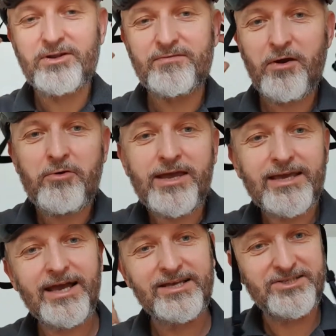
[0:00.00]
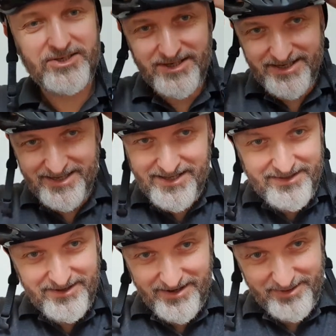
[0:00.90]
very occasionally
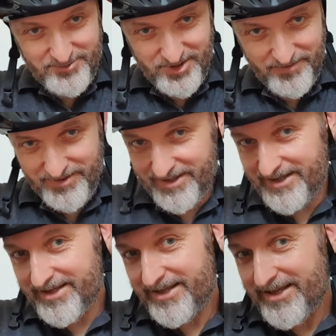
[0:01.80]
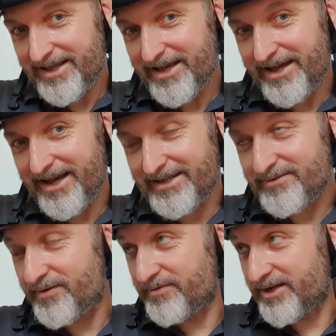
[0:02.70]
that I'm traveling at
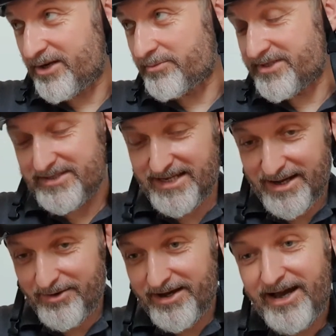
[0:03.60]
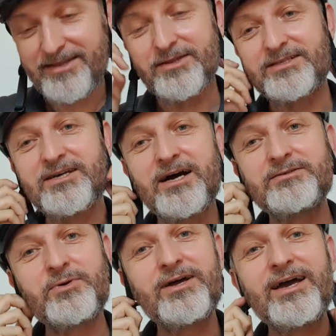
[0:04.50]
50 kilometers an hour, and the
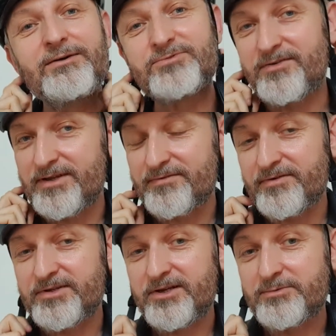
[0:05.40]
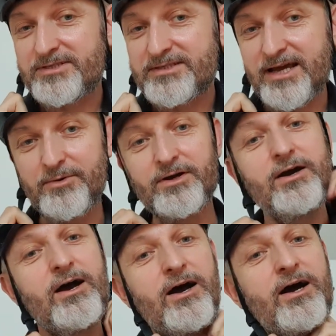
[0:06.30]
times when I am traveling at 50 kilometers an hour,
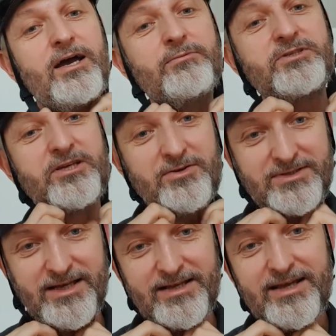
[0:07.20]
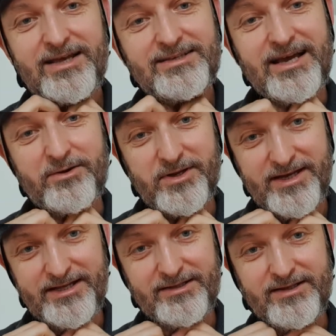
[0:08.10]
I am shooting down a
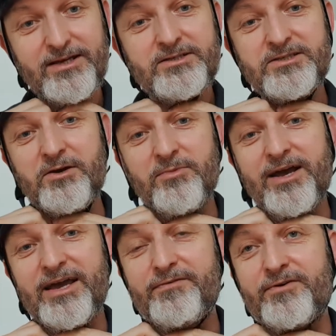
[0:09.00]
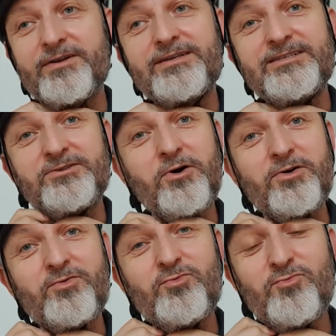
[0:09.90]
hill, so my effort is not
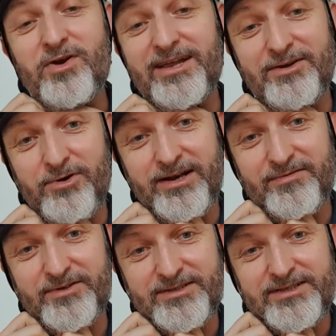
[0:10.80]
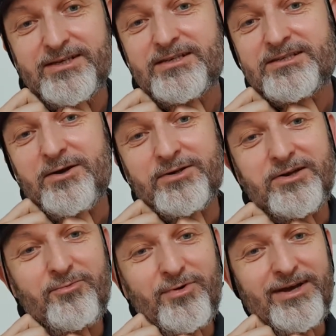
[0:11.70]
really relevant. So I
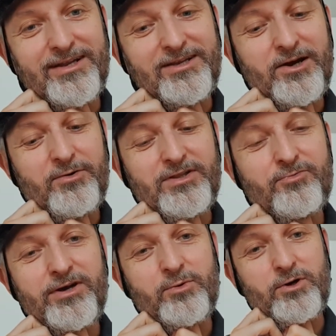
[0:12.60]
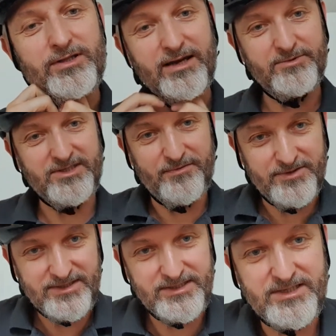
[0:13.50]
don't really know in the real world how much
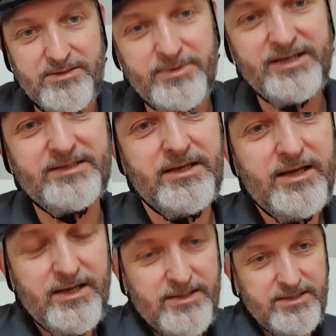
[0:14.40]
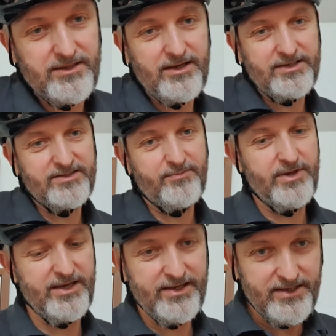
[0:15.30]
difference it's going to make to the likes of
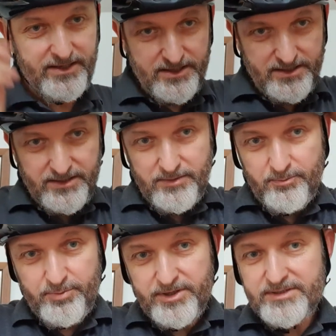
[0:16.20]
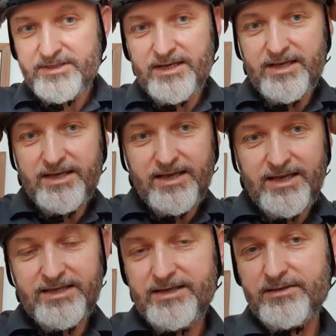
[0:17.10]
me. But
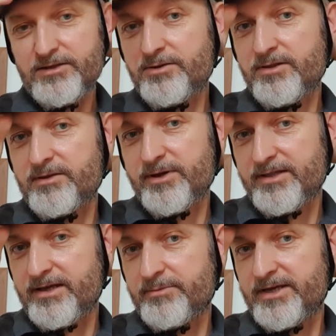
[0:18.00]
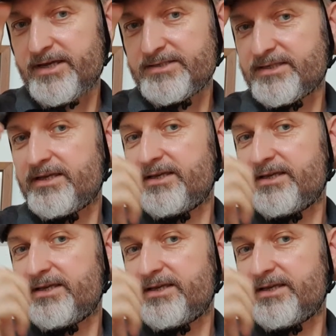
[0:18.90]
the other thing about the helmet is